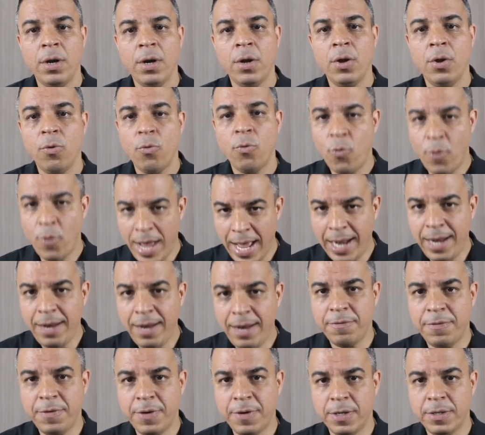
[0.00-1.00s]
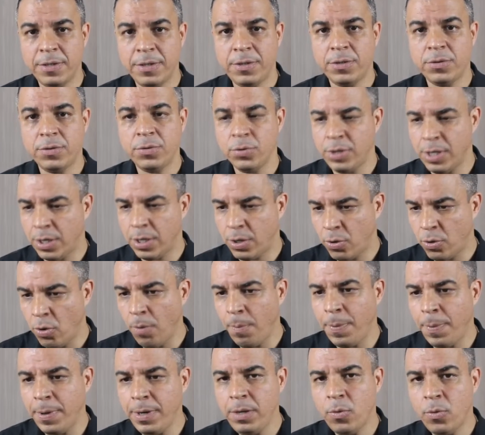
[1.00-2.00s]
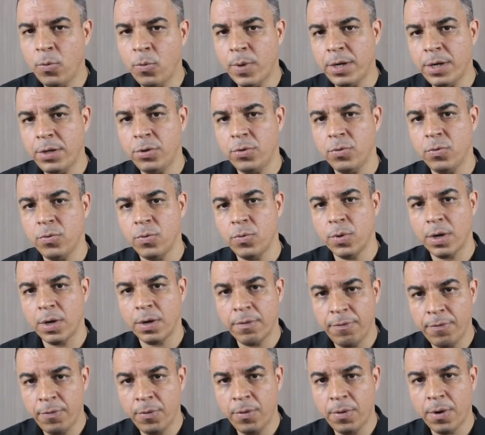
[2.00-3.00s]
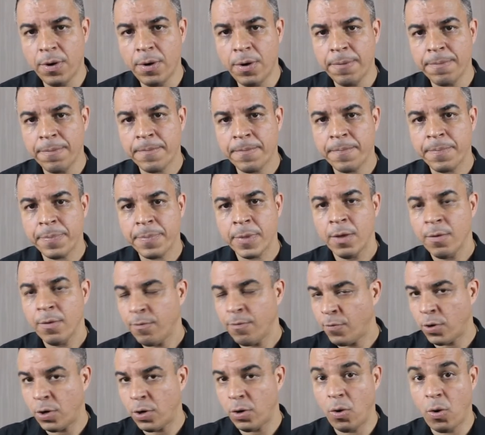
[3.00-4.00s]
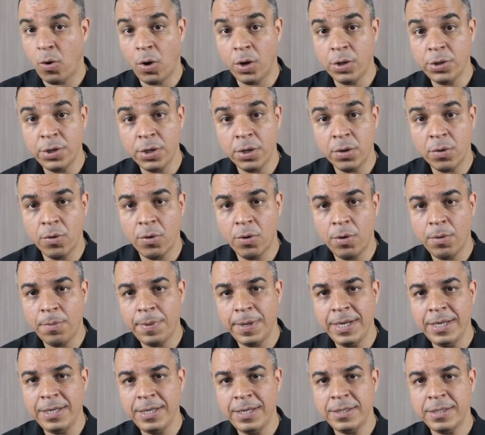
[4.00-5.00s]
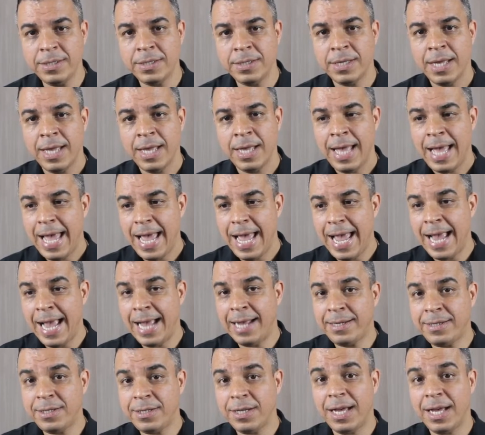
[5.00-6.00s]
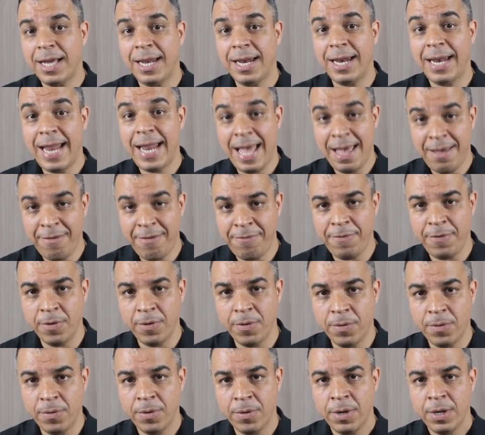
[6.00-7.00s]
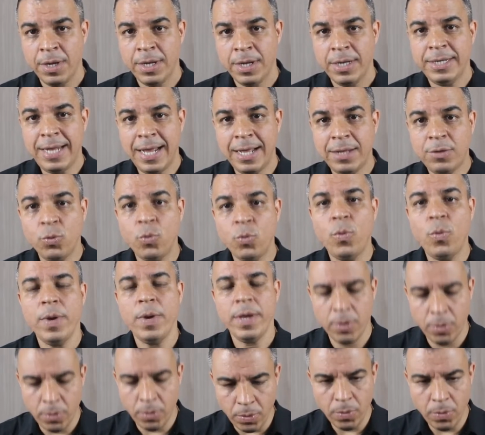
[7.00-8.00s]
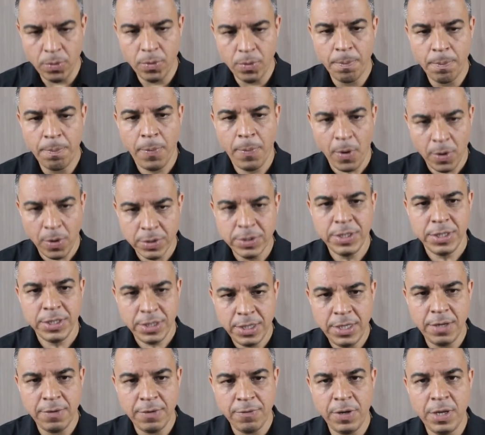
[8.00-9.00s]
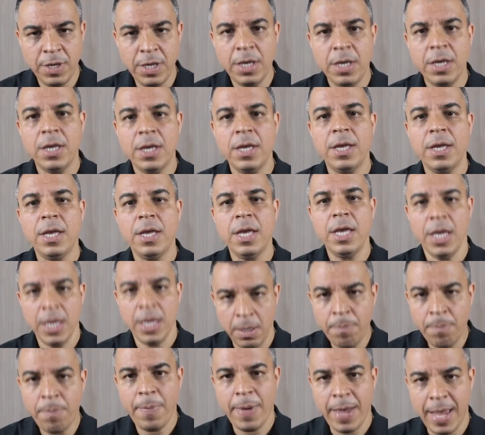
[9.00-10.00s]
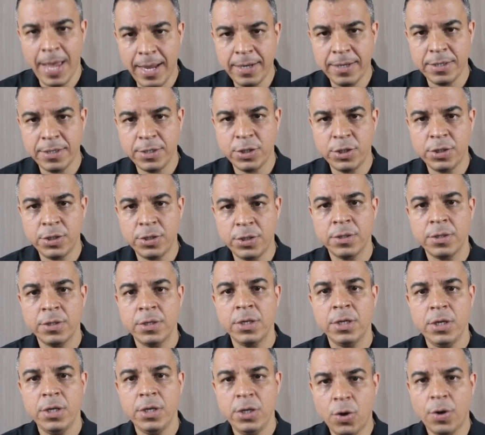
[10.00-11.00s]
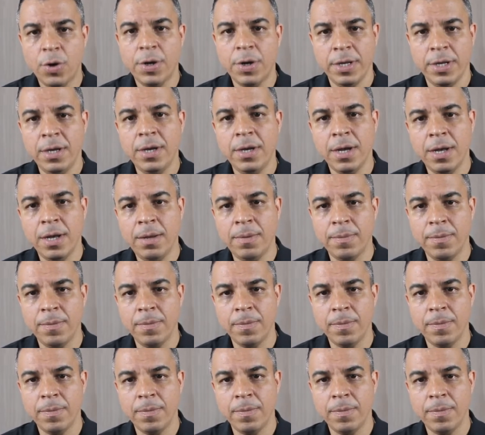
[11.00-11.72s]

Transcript: relevant to the company where you work for other companies, at a level that will positively impact your income.